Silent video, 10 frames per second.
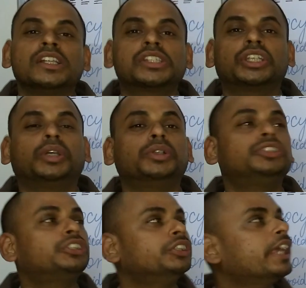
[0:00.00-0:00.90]

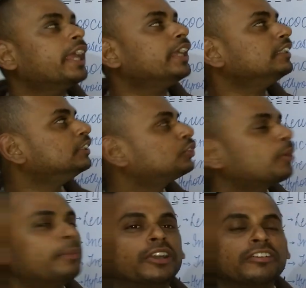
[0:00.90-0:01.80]
So today the
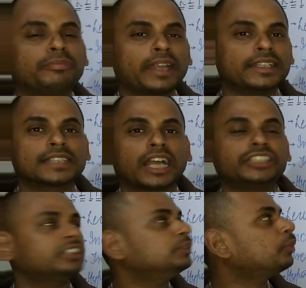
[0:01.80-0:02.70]
topic of my
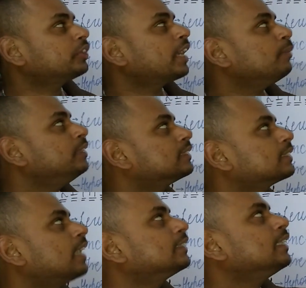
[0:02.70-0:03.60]
discussion, what I'll be
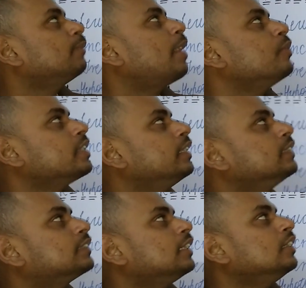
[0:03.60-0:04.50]
discussing about
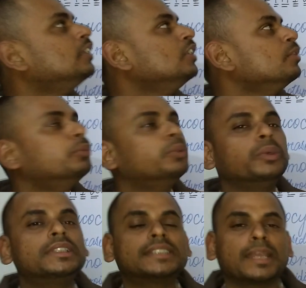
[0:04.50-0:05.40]
is the
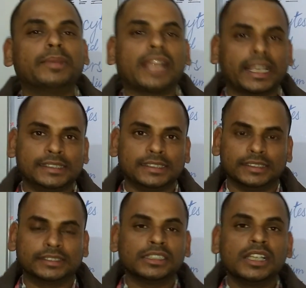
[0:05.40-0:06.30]
mood
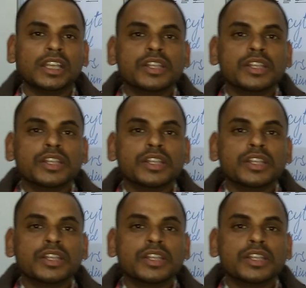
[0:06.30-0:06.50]
stabilizers.